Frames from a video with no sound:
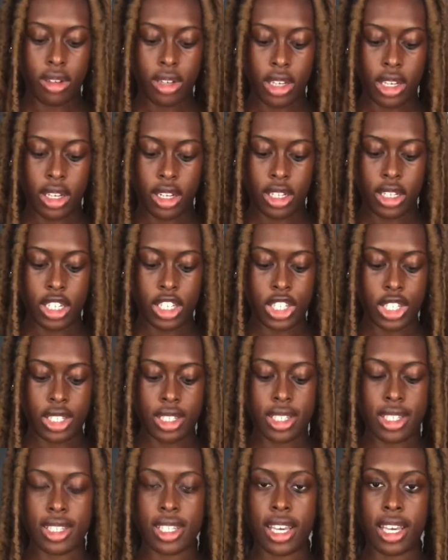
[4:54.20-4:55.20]
in addition
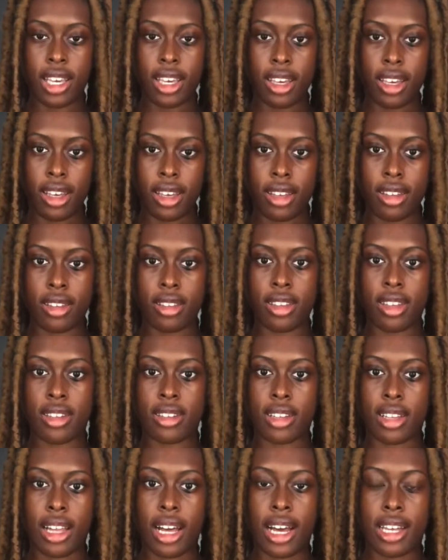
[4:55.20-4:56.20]
to taking these
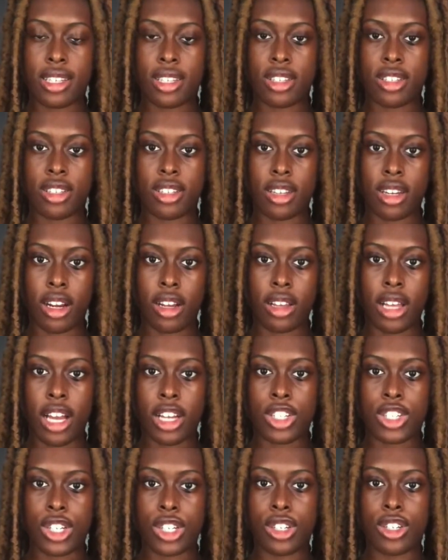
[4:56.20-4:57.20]
classes and our
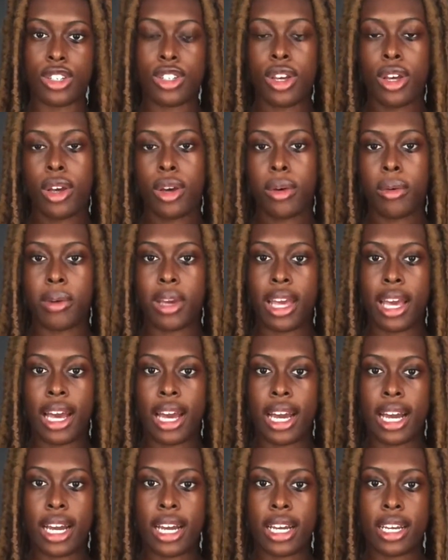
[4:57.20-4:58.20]
lectures, we
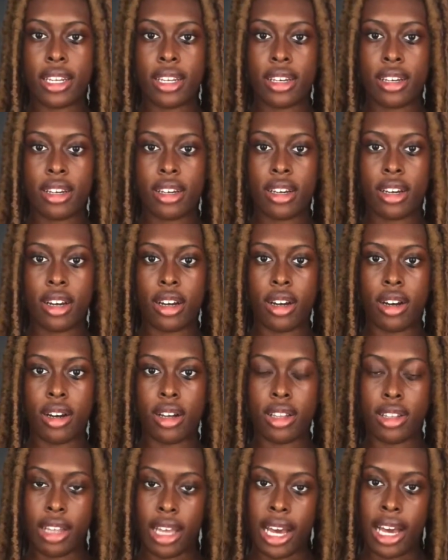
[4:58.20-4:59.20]
had uh,
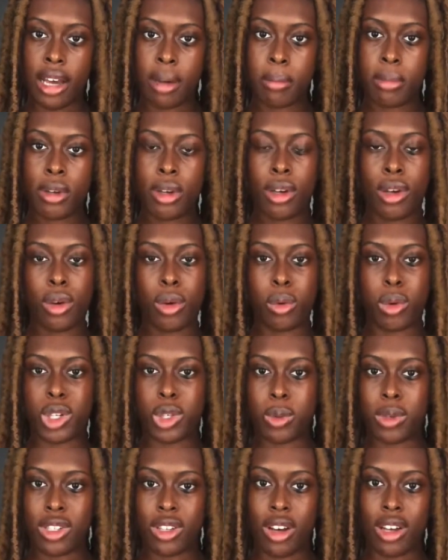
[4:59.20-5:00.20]
lab, which
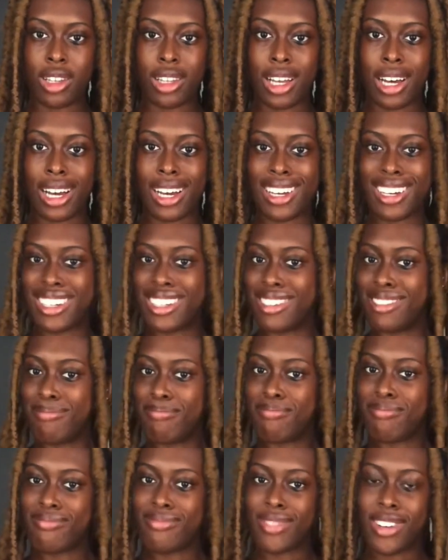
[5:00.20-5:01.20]
was online.
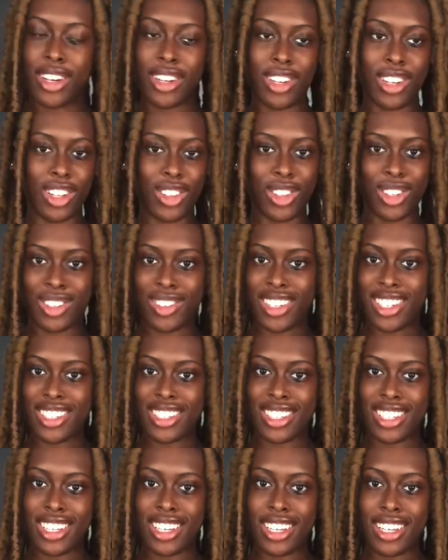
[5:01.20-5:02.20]
Another
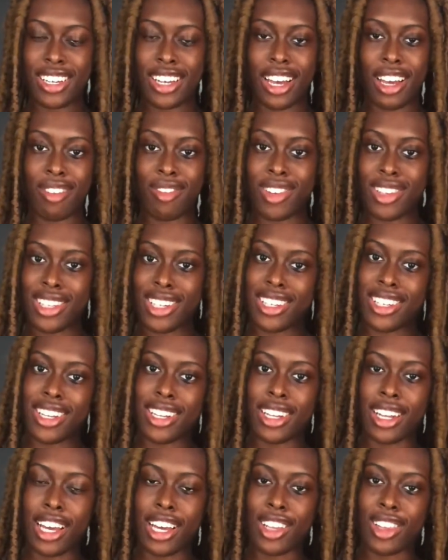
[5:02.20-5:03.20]
reason I really
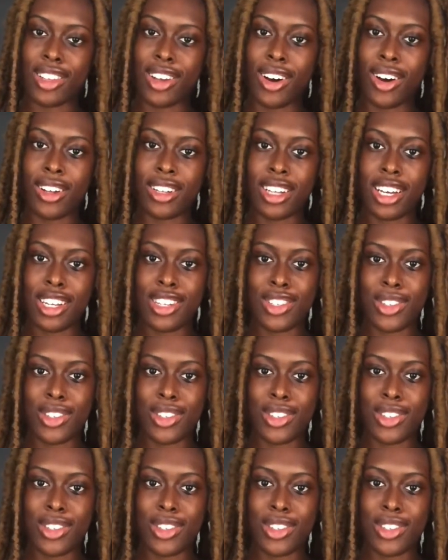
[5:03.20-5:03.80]
didn't like the online